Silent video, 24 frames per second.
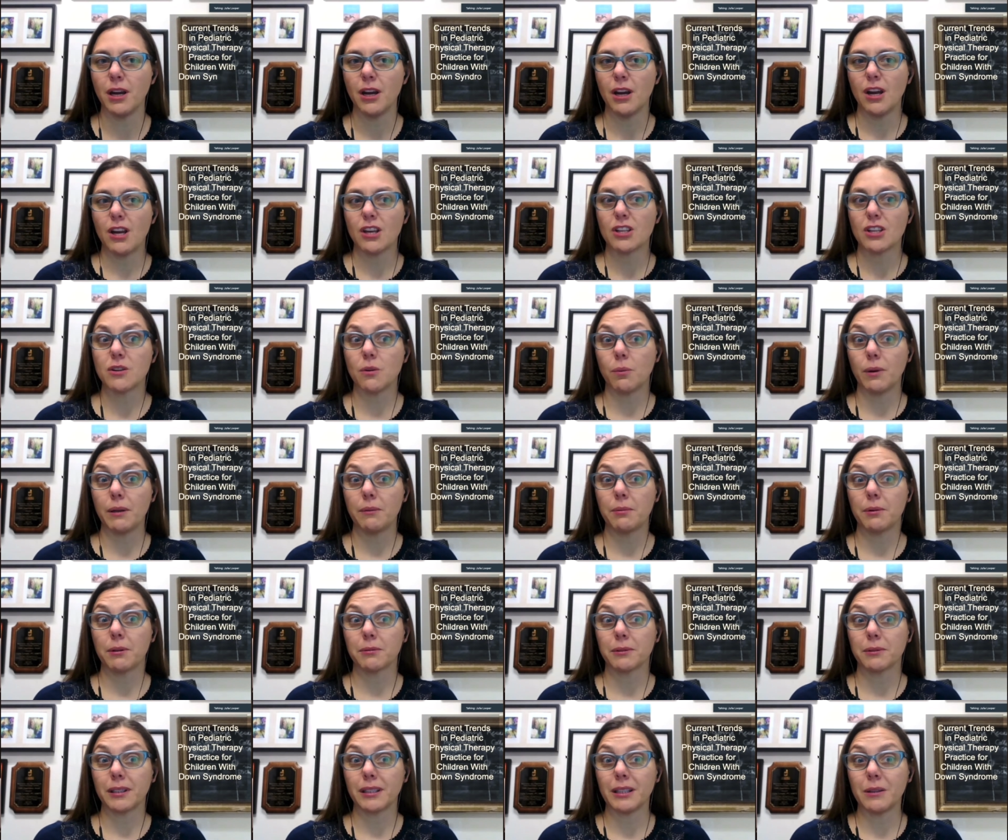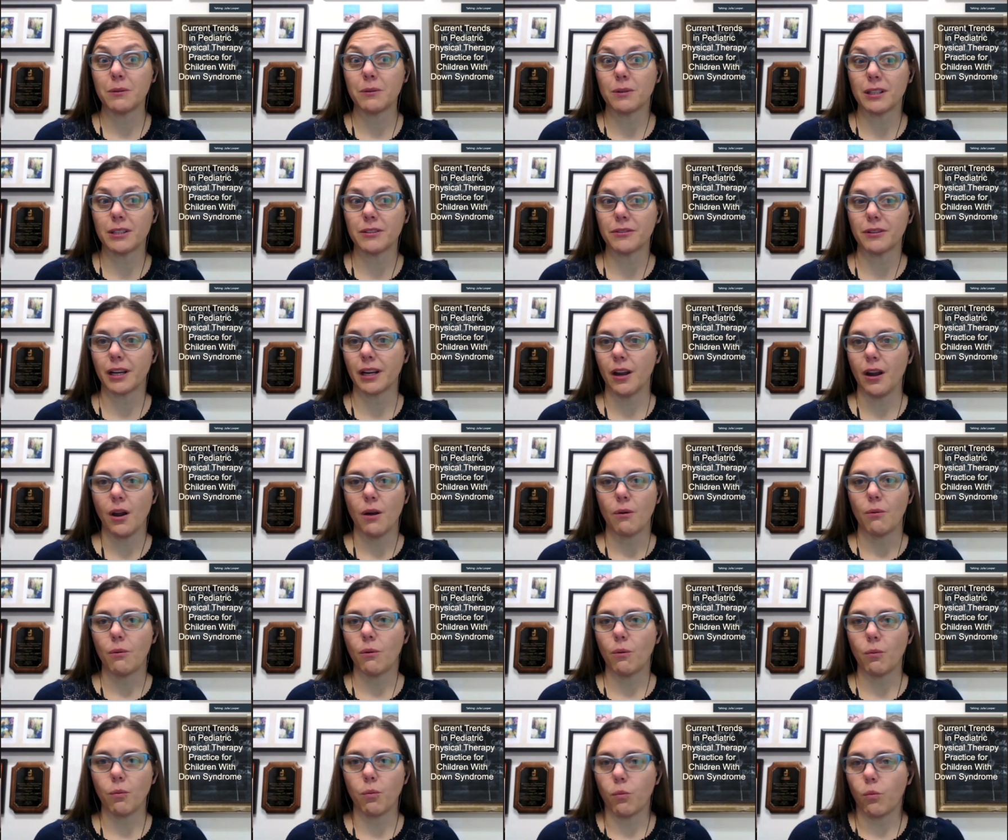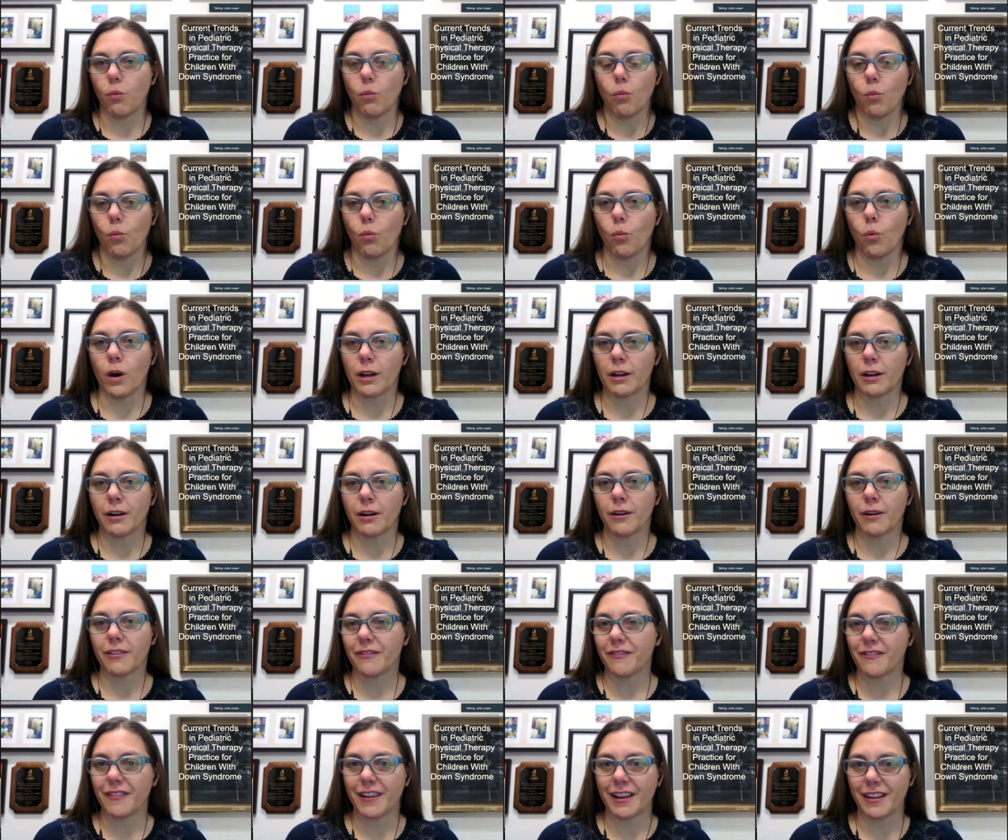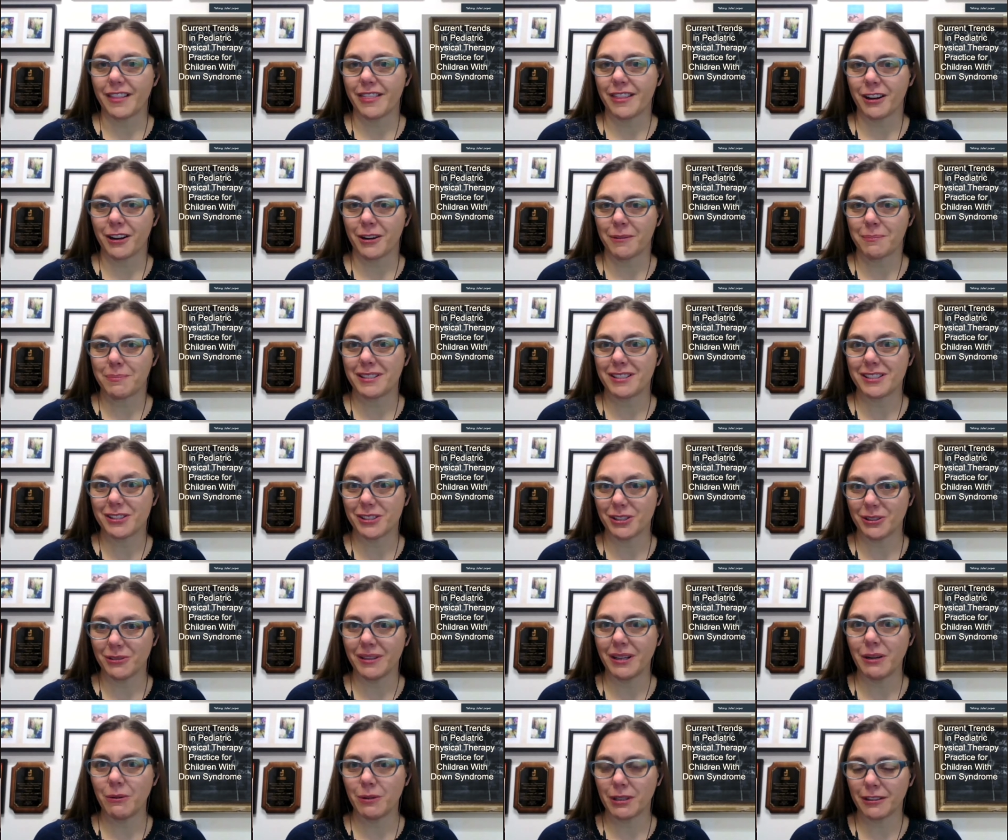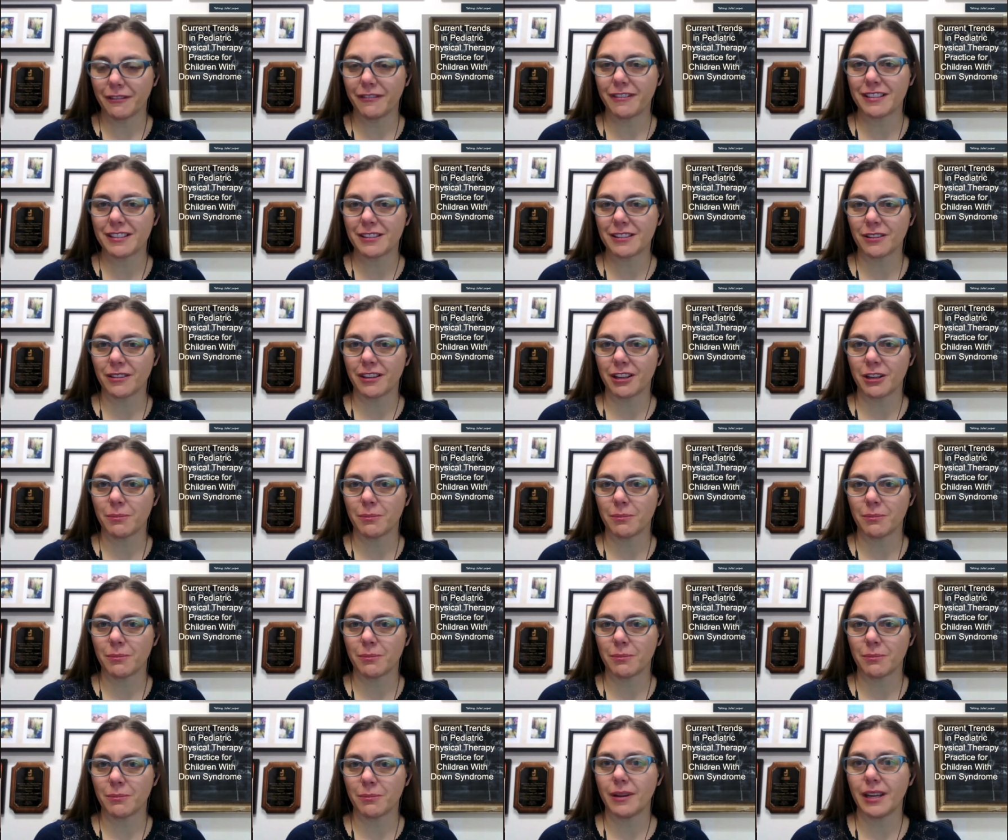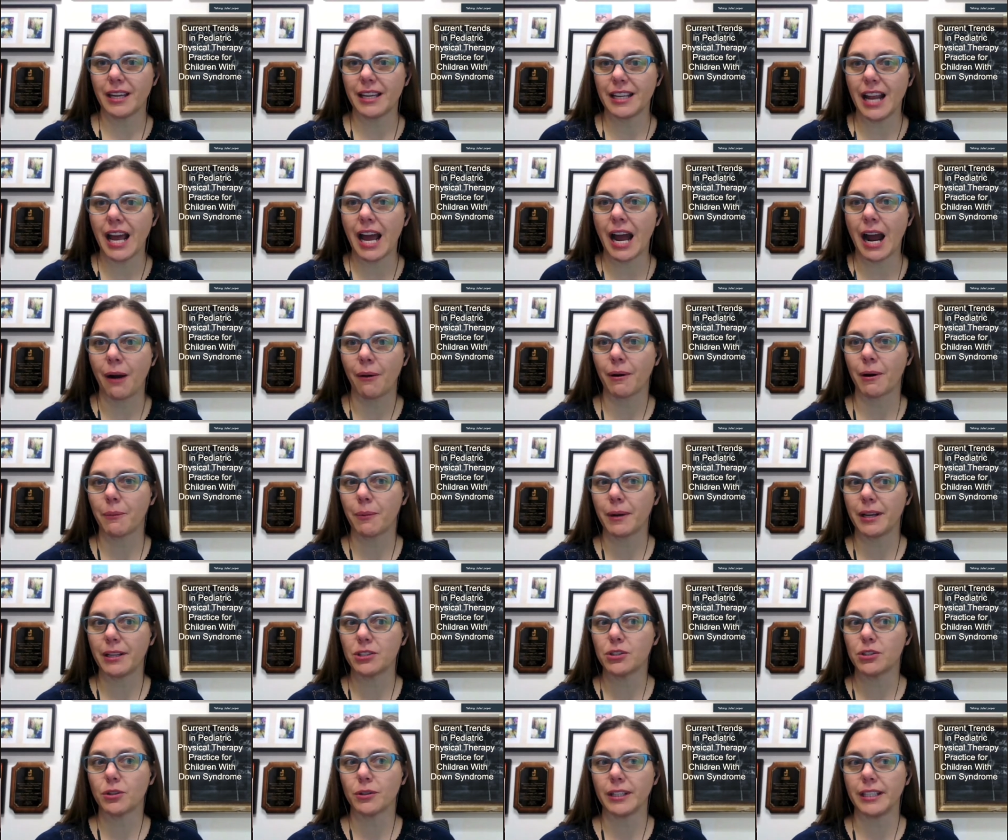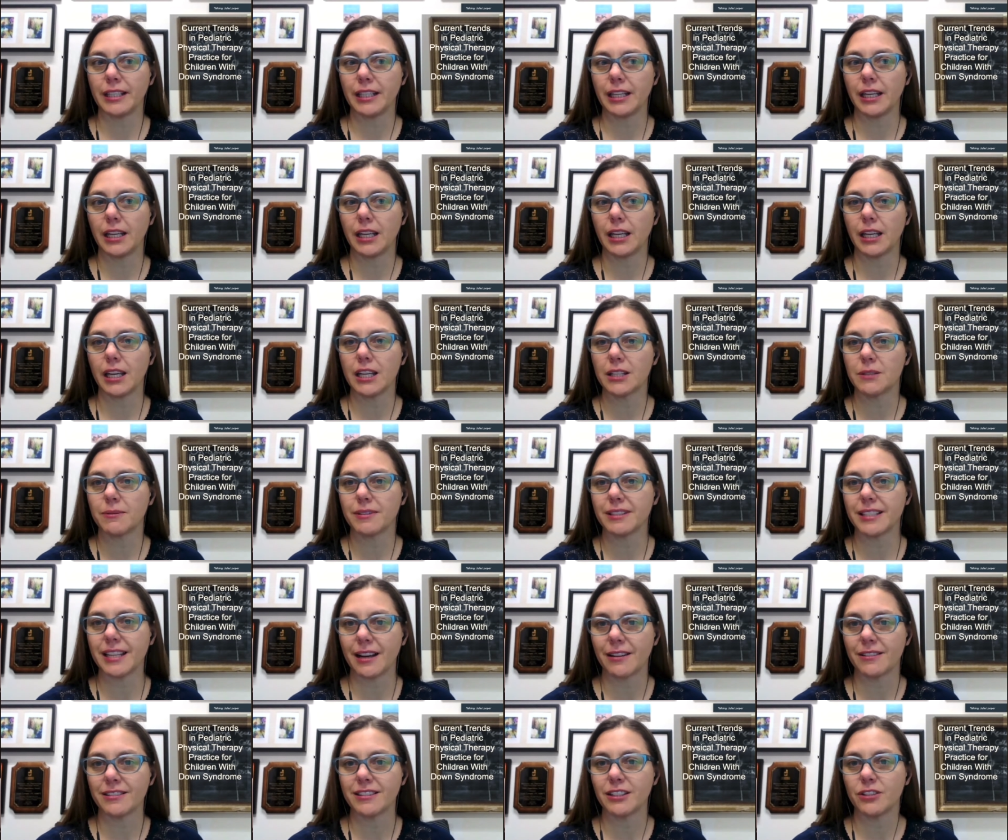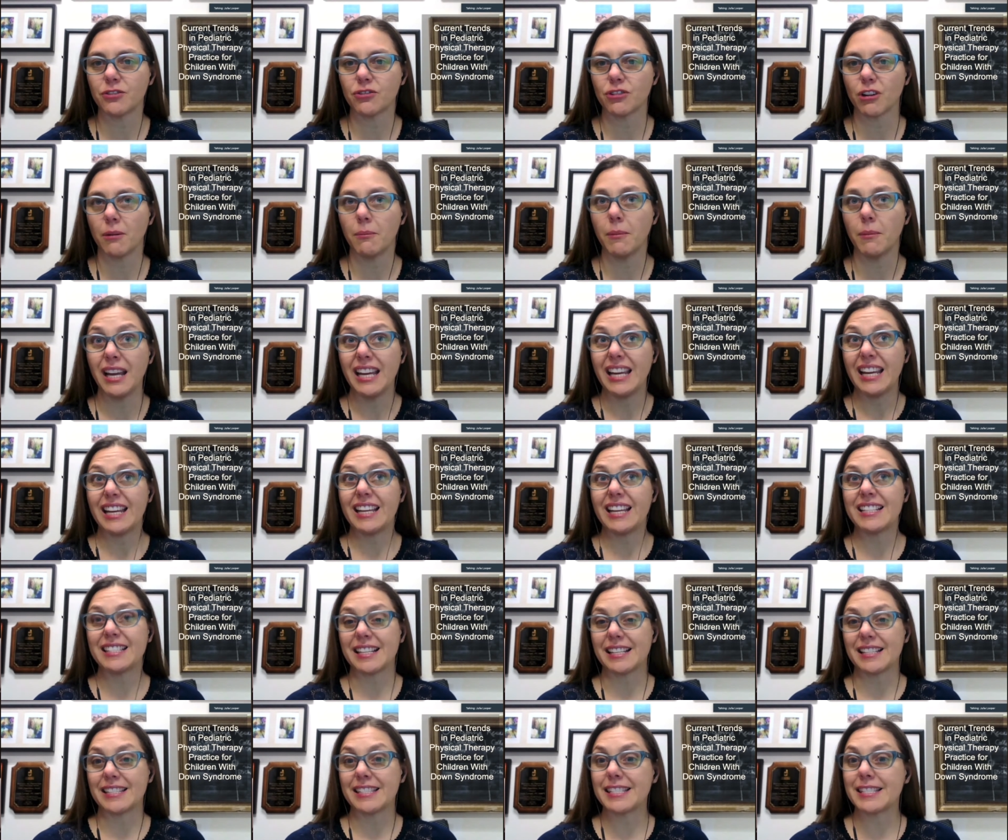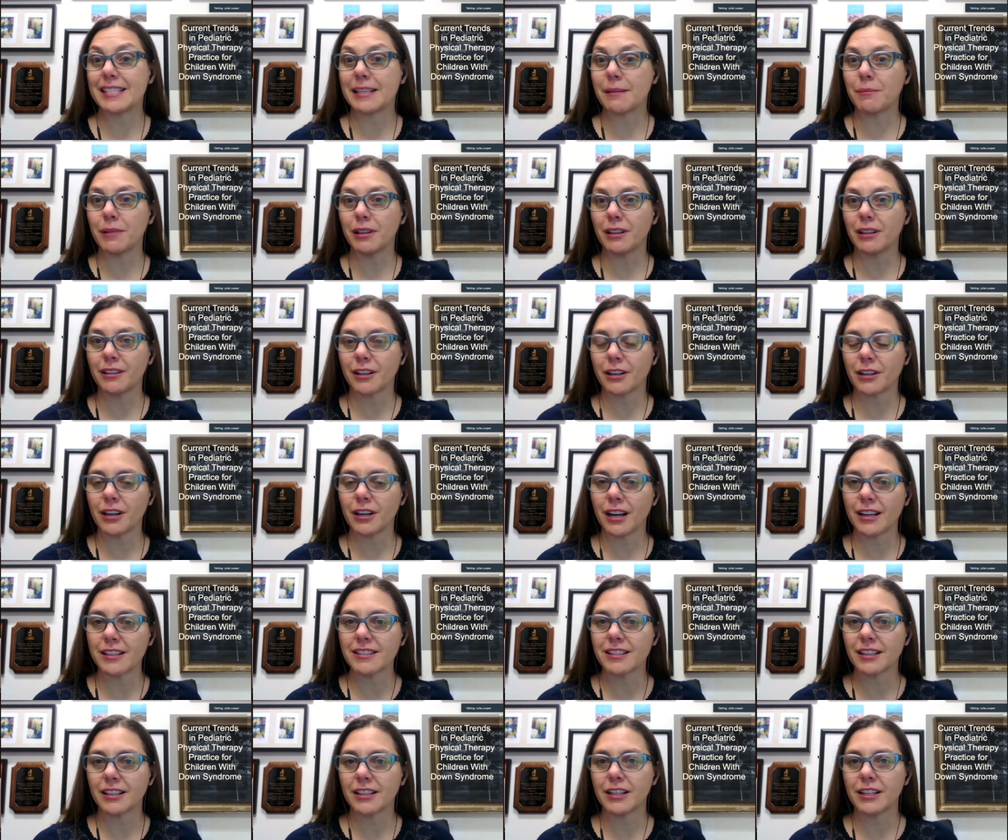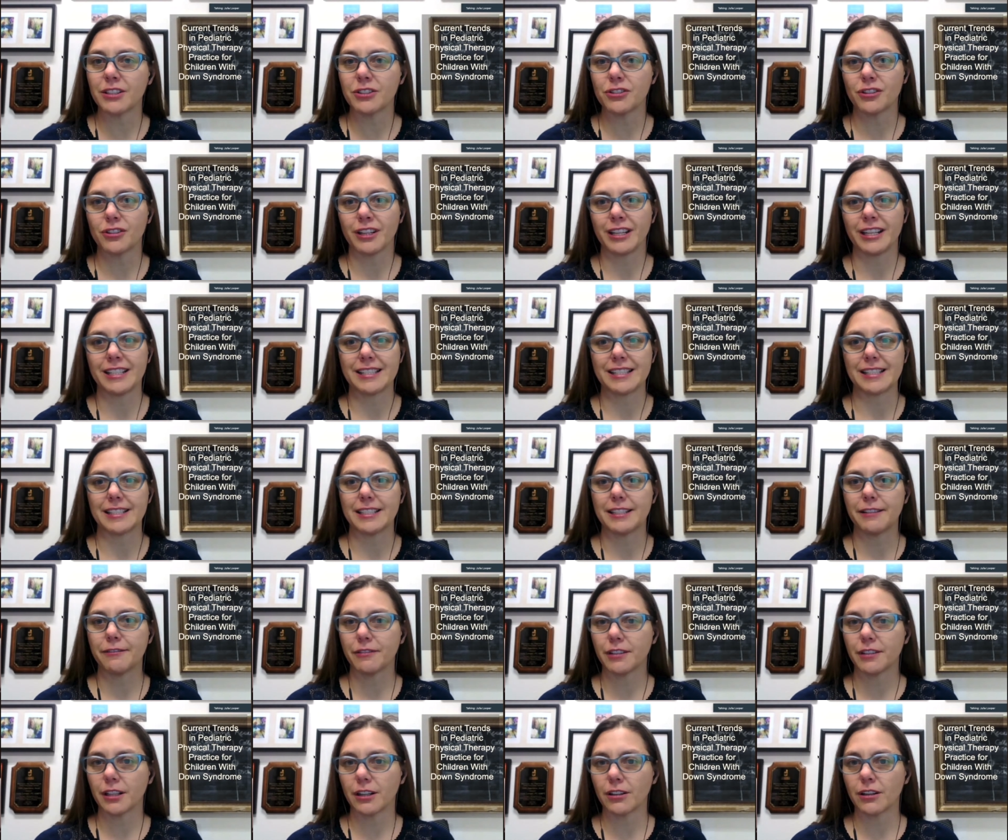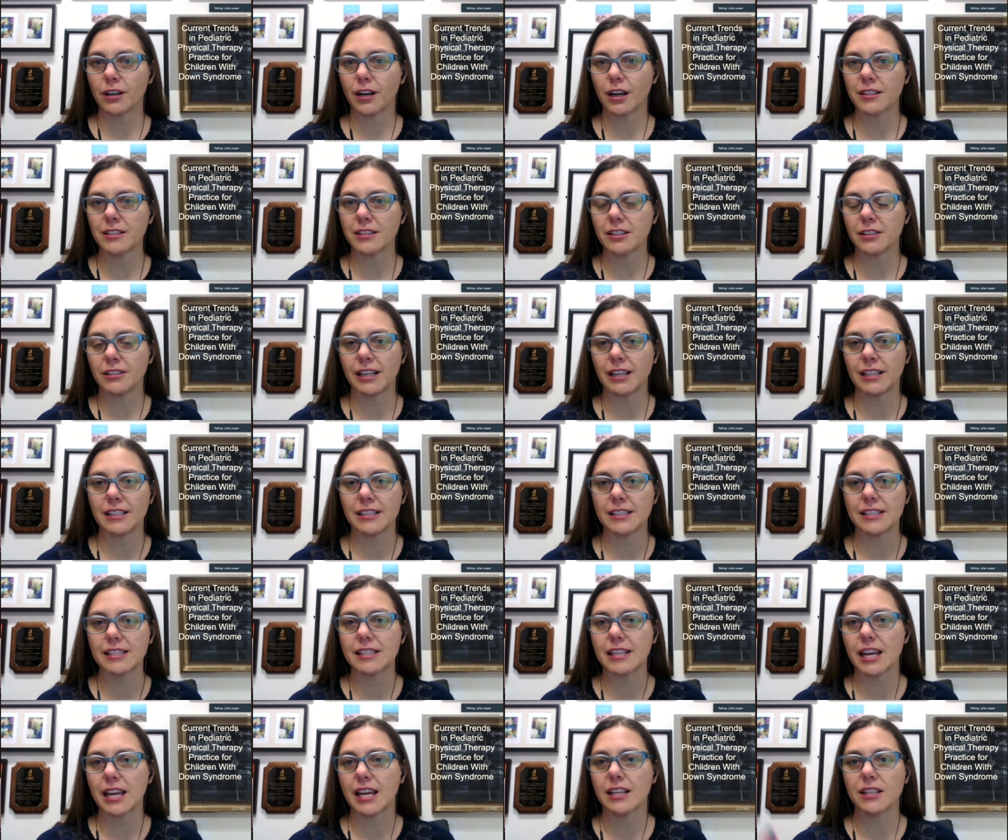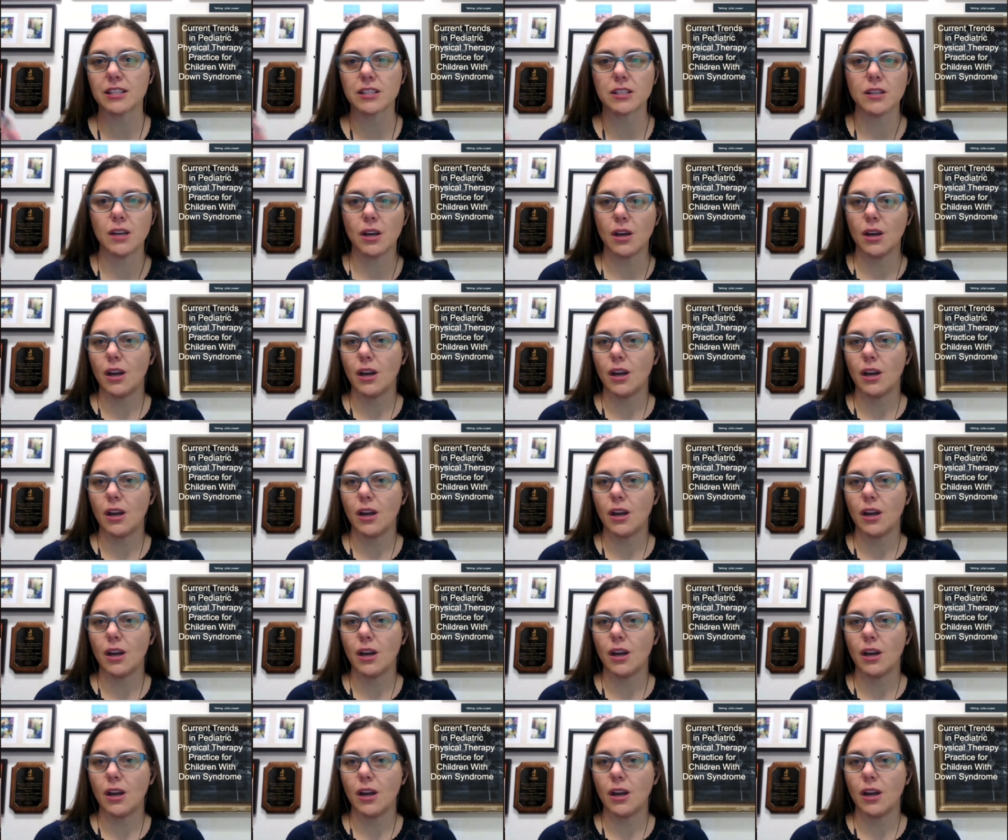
So we were really wondering, well, what are fit therapists doing? What are physical therapists doing? And how are we treating kids with Down syndrome? Is it similar across the country? Is it different across the United States?